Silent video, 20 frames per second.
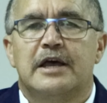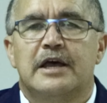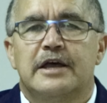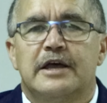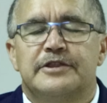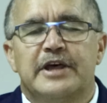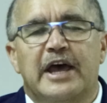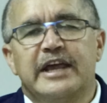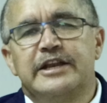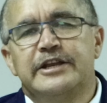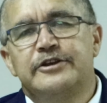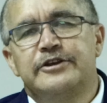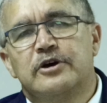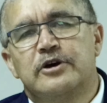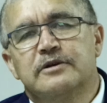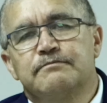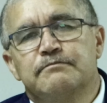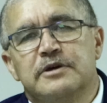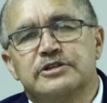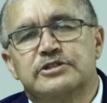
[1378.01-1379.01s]
They did
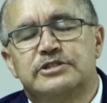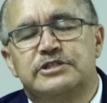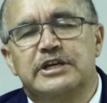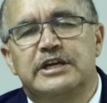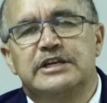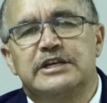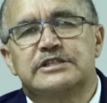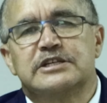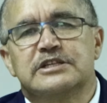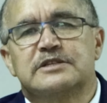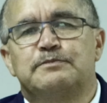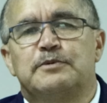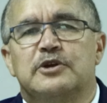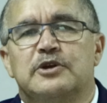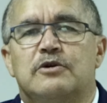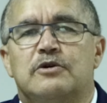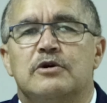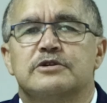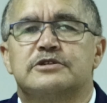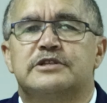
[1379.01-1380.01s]
not miss Jesus
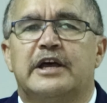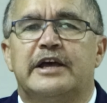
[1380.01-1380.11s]
because